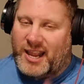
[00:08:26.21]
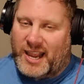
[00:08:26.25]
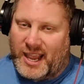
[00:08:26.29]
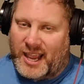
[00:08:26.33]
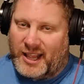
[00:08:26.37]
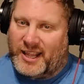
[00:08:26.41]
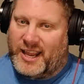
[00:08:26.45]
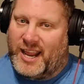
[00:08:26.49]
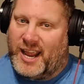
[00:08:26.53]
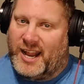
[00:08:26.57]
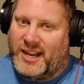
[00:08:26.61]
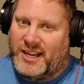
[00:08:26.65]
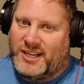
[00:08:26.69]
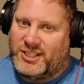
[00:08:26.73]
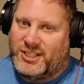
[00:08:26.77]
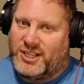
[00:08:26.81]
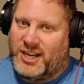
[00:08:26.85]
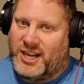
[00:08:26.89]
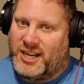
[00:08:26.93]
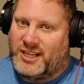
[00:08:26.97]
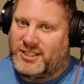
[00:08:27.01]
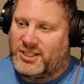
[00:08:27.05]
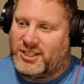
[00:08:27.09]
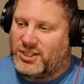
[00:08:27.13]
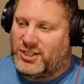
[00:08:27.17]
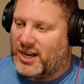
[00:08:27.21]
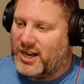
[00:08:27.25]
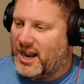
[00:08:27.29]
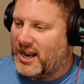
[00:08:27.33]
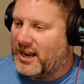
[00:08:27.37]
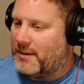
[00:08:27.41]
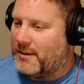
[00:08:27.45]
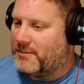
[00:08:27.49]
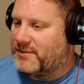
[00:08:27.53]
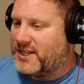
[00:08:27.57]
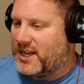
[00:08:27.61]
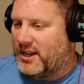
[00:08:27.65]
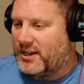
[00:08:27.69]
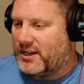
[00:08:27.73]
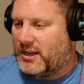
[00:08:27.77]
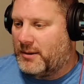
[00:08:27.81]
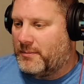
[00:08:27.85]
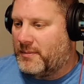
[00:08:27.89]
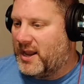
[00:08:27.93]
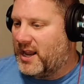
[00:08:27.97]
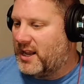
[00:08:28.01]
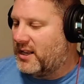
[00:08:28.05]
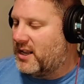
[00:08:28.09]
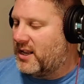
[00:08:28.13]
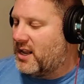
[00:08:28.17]
Ellie had his chance to shine. I'm telling you,
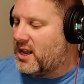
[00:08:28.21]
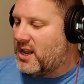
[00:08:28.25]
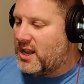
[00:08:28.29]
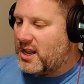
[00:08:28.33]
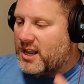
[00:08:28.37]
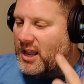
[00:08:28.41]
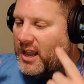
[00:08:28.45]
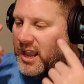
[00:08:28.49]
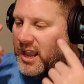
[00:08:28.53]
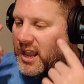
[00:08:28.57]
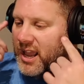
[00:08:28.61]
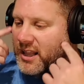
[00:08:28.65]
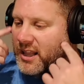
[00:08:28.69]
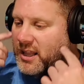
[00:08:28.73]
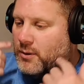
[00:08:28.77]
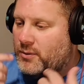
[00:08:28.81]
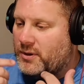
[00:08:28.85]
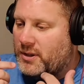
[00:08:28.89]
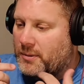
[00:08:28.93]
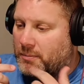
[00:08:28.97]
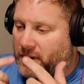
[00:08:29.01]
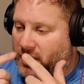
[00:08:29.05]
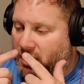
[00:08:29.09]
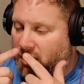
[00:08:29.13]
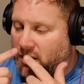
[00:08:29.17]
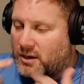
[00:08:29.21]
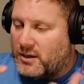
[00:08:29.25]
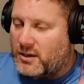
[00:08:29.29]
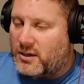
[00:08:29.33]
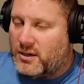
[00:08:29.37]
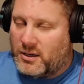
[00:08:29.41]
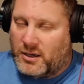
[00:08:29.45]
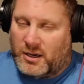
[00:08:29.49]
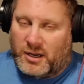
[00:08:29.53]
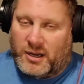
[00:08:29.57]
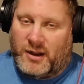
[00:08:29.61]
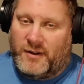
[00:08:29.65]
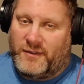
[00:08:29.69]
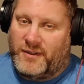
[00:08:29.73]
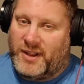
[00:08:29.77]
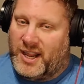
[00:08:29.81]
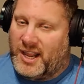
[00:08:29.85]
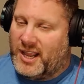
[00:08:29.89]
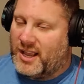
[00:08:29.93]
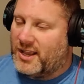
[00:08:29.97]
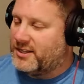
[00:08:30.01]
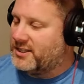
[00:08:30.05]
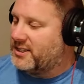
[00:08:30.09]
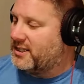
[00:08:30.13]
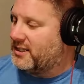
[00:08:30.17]
man, Ellie with the beard and
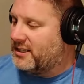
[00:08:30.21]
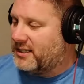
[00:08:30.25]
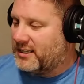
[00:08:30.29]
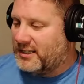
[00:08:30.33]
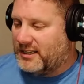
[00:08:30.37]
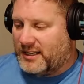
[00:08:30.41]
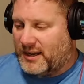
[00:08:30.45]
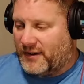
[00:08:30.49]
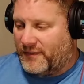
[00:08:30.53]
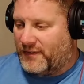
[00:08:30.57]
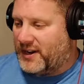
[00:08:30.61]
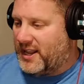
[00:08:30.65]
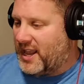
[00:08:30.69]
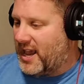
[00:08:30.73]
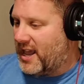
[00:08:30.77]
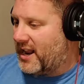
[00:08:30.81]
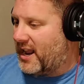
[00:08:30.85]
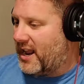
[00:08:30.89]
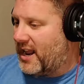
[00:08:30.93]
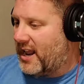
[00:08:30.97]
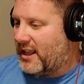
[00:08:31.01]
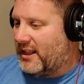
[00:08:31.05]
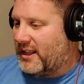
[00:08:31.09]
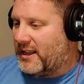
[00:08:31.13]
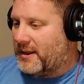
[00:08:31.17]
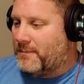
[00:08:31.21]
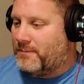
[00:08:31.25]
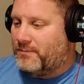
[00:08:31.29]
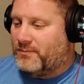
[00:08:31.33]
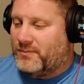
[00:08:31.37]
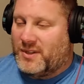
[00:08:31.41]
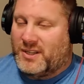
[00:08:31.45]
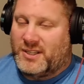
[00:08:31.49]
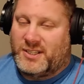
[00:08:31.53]
everything else, different kind of Ellie.